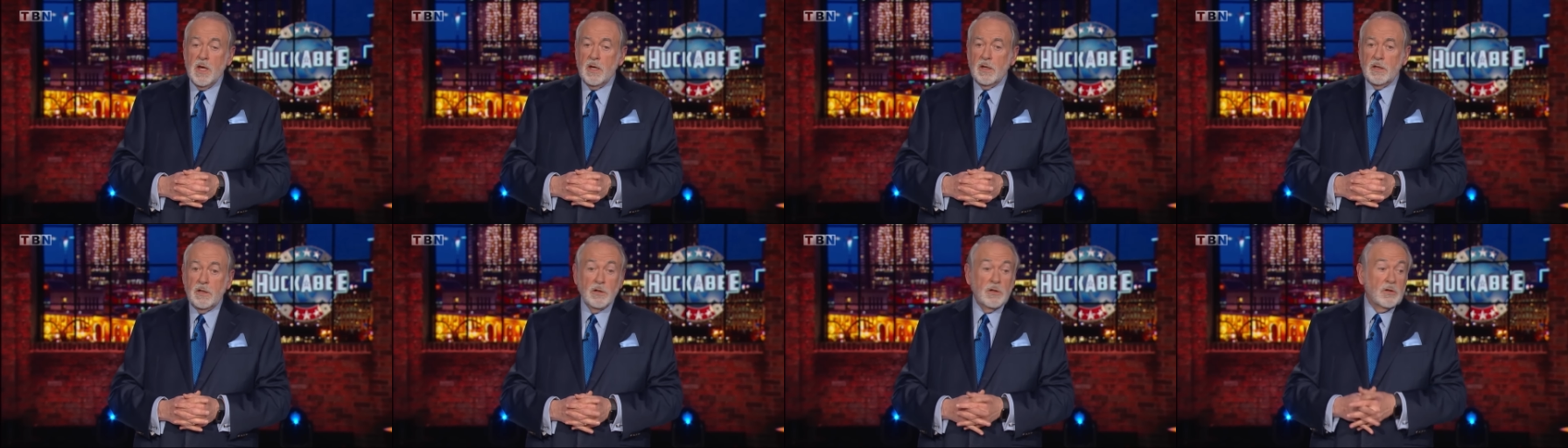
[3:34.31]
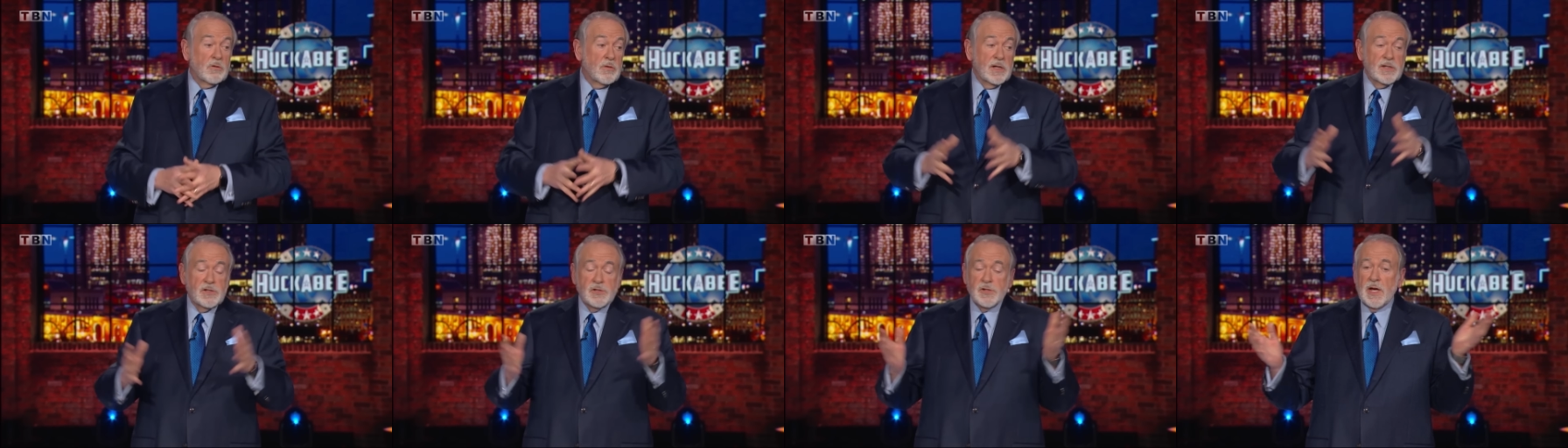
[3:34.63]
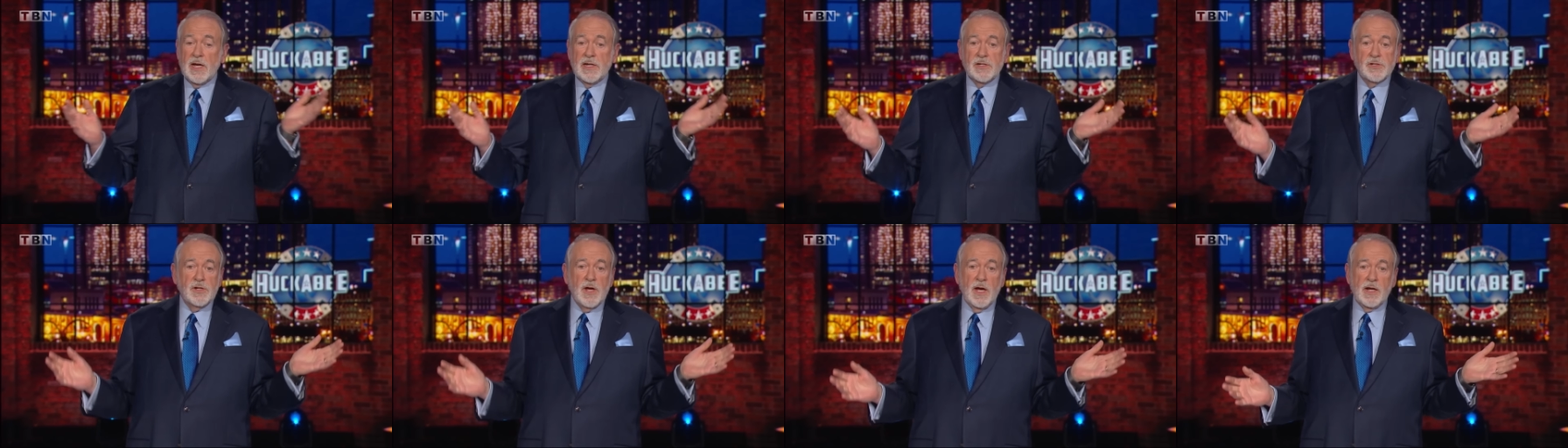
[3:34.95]
You can
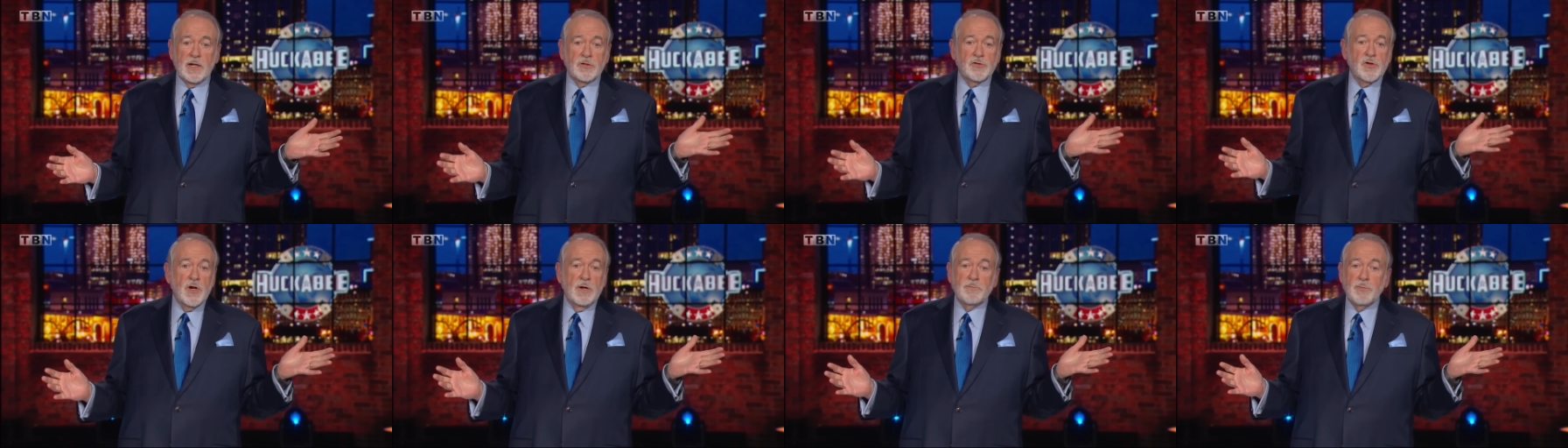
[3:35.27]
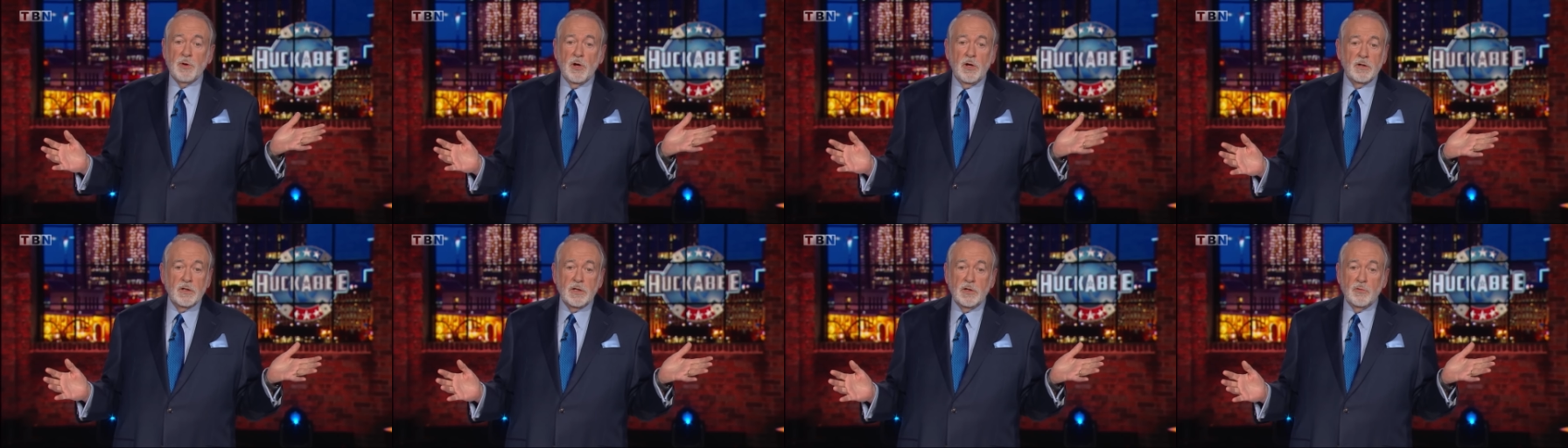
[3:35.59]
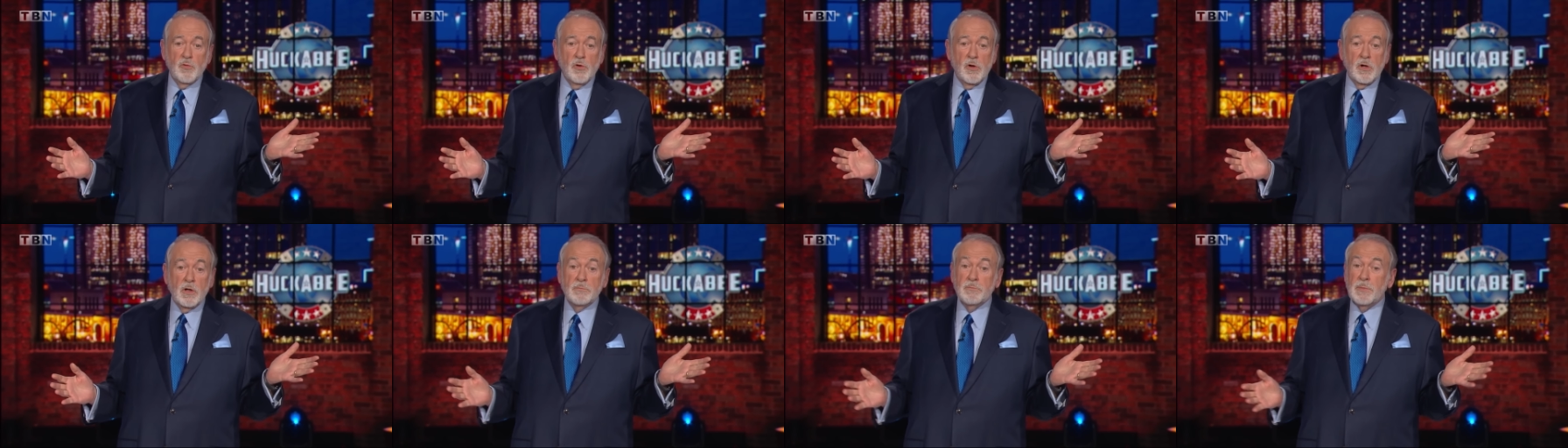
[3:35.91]
criticize Donald Trump all you
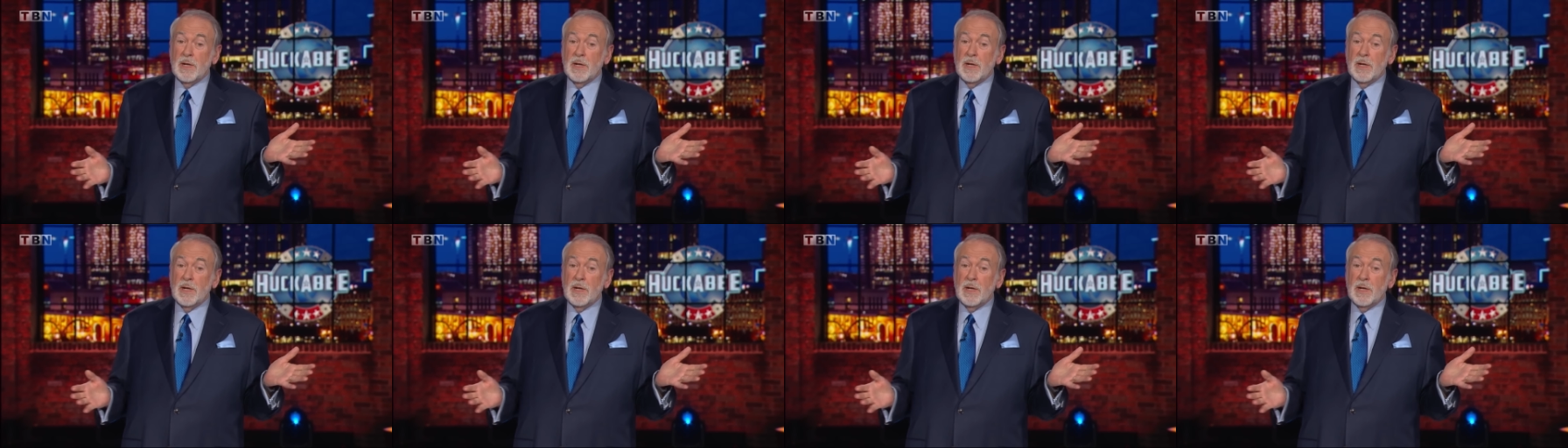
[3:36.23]
want,